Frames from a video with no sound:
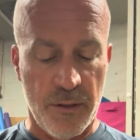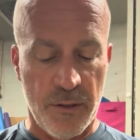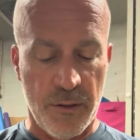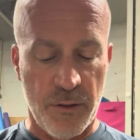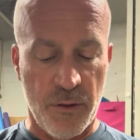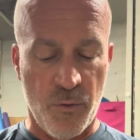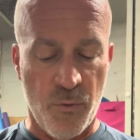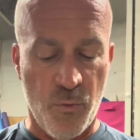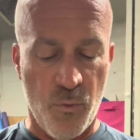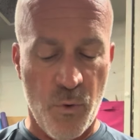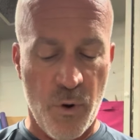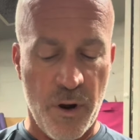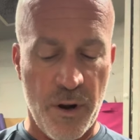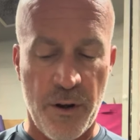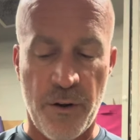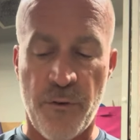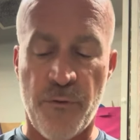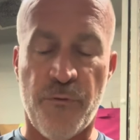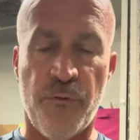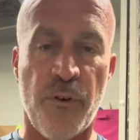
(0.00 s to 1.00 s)
the
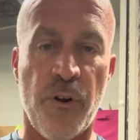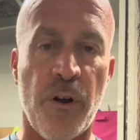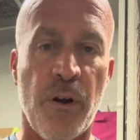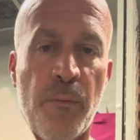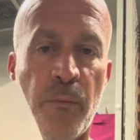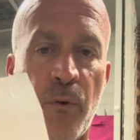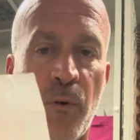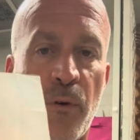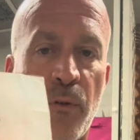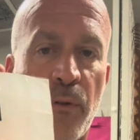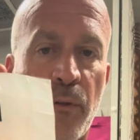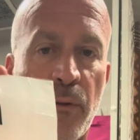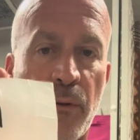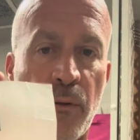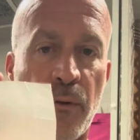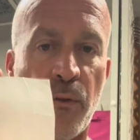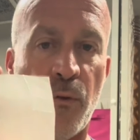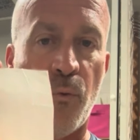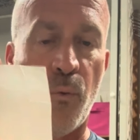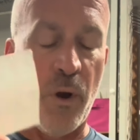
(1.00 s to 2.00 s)
one from
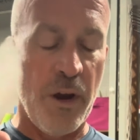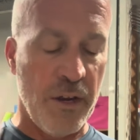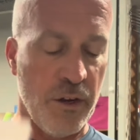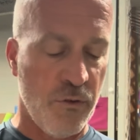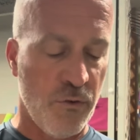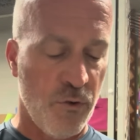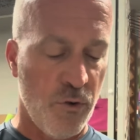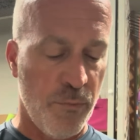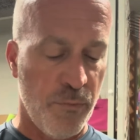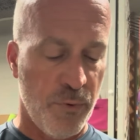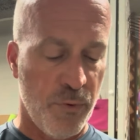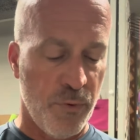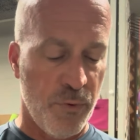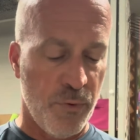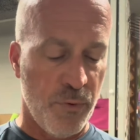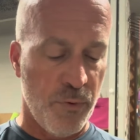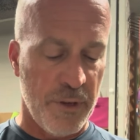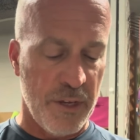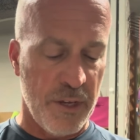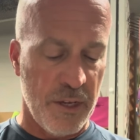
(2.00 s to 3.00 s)
the white group
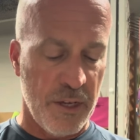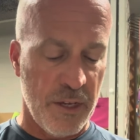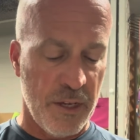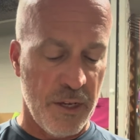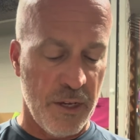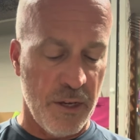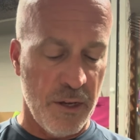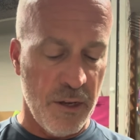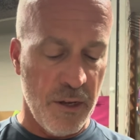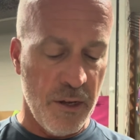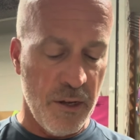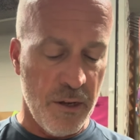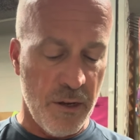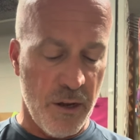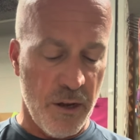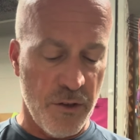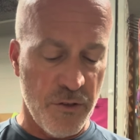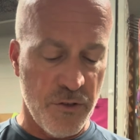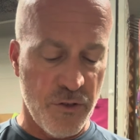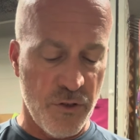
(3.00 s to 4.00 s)
will be
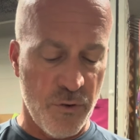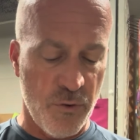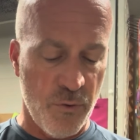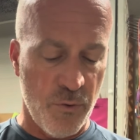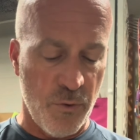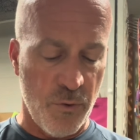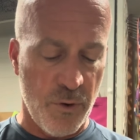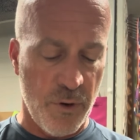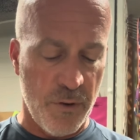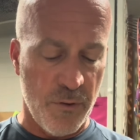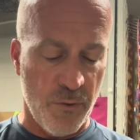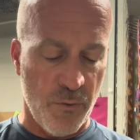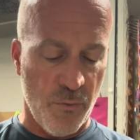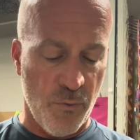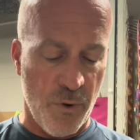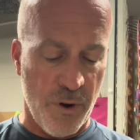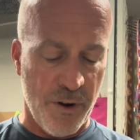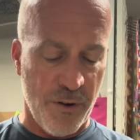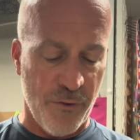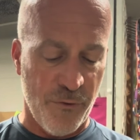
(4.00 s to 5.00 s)
also
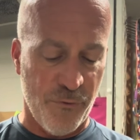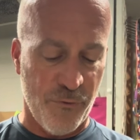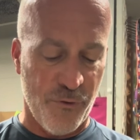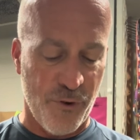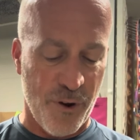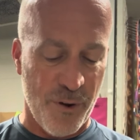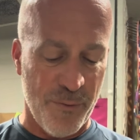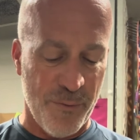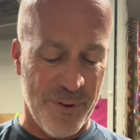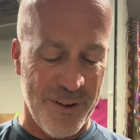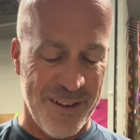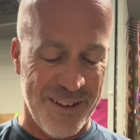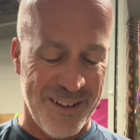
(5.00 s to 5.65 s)
one from